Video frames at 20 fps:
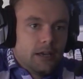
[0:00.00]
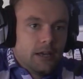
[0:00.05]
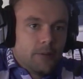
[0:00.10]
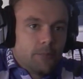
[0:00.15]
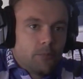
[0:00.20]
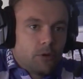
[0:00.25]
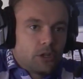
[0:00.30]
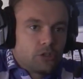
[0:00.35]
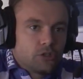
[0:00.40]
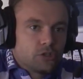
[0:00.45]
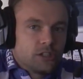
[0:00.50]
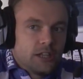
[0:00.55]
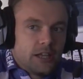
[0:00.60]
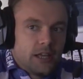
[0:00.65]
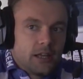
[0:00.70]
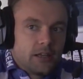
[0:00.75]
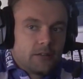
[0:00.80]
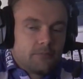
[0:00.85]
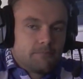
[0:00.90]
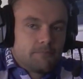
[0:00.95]
But I
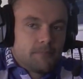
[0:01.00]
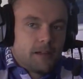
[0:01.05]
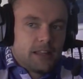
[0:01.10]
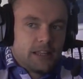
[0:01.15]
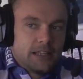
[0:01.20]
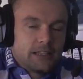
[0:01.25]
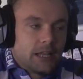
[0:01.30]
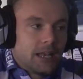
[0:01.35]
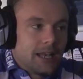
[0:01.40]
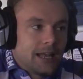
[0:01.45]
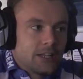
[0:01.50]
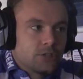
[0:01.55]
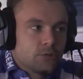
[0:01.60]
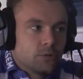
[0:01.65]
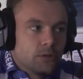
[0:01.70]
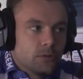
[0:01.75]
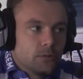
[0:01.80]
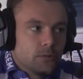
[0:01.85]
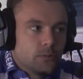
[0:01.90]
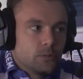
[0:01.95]
think the lads
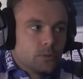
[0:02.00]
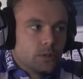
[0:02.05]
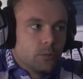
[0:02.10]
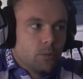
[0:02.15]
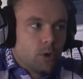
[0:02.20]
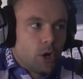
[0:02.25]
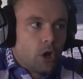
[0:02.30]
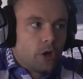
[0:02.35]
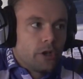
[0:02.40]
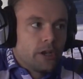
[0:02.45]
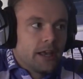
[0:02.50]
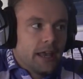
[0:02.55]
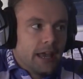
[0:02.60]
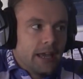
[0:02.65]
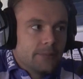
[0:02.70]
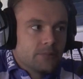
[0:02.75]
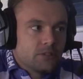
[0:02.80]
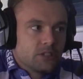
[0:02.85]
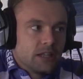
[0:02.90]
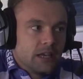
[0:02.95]
were on the
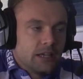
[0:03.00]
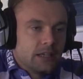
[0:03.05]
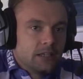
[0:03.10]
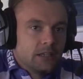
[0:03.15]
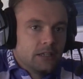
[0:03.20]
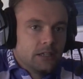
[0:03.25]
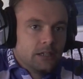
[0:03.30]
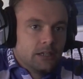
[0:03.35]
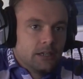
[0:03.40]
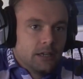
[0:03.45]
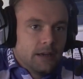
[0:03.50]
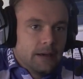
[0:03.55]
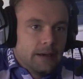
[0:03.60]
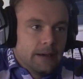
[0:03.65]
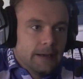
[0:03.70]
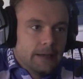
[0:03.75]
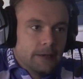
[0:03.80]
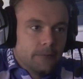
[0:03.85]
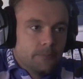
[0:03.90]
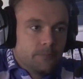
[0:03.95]
game today.
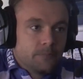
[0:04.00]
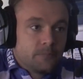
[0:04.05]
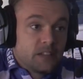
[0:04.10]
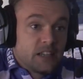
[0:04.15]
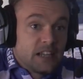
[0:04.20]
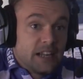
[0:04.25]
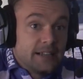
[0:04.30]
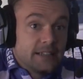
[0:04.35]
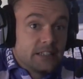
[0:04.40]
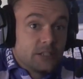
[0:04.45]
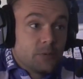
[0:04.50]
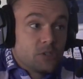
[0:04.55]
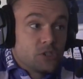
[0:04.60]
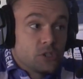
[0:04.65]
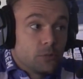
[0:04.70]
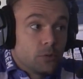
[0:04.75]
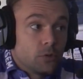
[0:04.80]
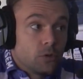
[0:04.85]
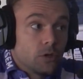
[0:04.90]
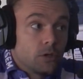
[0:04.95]
Credit to
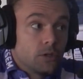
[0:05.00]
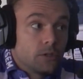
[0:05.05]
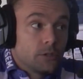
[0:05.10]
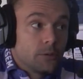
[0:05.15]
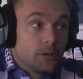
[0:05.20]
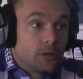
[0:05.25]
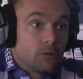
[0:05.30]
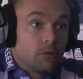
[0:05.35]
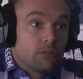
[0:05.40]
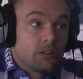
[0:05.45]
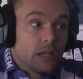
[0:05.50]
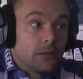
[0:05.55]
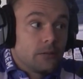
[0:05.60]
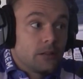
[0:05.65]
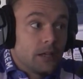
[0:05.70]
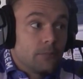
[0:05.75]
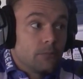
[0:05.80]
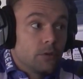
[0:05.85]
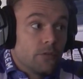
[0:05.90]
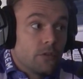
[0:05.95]
Bishop Auckland. I thought they
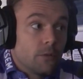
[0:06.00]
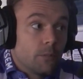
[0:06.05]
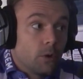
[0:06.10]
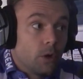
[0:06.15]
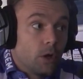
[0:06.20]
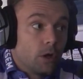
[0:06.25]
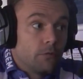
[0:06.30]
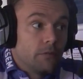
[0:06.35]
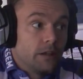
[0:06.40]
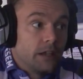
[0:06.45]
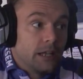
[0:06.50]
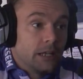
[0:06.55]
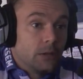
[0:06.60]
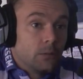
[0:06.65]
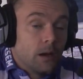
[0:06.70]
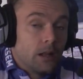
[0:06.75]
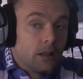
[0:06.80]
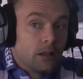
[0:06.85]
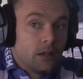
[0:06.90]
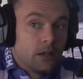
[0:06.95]
moved the ball really
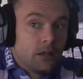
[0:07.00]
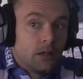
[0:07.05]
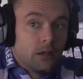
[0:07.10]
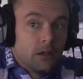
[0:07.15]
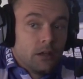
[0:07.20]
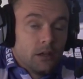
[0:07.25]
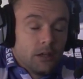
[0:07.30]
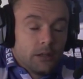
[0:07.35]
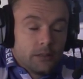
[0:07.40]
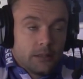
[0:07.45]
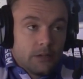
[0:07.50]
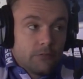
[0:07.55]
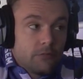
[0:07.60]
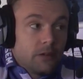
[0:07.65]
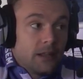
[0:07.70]
well. Didn't